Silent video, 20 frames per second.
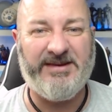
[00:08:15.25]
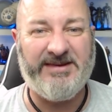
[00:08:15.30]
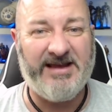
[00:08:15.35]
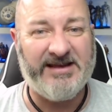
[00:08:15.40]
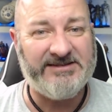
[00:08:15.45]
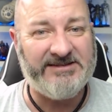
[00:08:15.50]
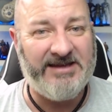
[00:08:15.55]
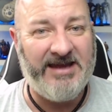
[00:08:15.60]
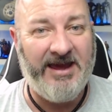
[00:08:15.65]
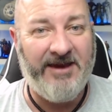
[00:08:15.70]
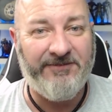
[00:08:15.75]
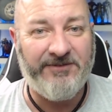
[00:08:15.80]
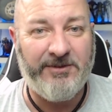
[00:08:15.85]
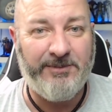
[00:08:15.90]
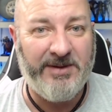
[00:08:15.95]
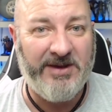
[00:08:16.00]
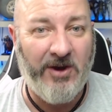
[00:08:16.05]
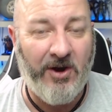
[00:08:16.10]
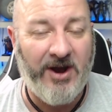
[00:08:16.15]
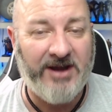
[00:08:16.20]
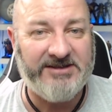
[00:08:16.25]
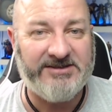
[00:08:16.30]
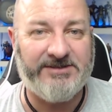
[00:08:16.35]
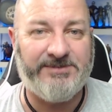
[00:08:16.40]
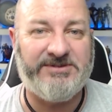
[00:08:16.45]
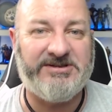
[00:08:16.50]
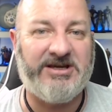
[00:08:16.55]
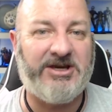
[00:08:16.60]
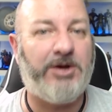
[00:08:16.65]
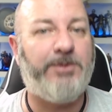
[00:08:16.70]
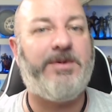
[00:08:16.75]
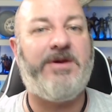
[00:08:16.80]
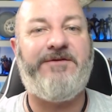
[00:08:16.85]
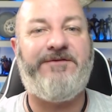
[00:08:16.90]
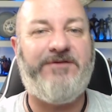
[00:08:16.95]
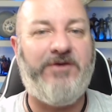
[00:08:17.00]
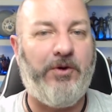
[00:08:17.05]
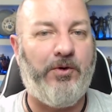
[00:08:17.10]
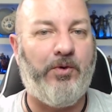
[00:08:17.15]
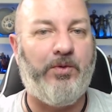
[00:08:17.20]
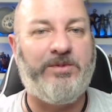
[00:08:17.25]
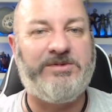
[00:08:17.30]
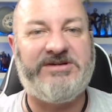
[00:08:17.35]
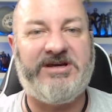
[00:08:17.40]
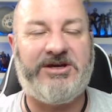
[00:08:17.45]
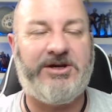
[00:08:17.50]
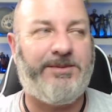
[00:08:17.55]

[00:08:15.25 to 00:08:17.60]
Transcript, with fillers: It doesn't have to be items. It could be films.